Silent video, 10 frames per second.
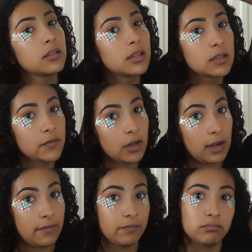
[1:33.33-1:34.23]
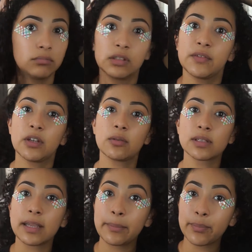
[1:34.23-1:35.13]
this video
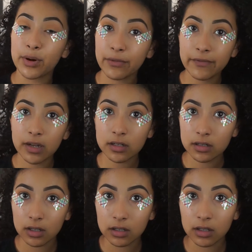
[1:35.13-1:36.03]
was like perfect.